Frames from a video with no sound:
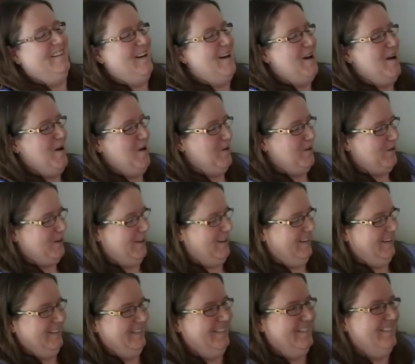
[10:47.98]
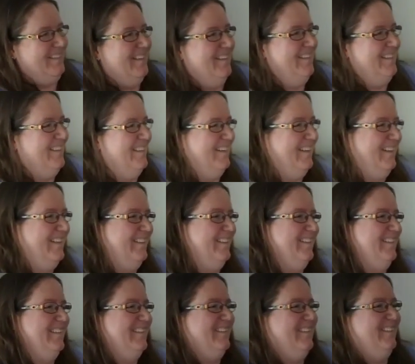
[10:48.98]

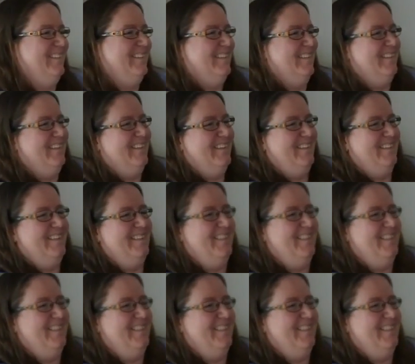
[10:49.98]
This person isn't speaking.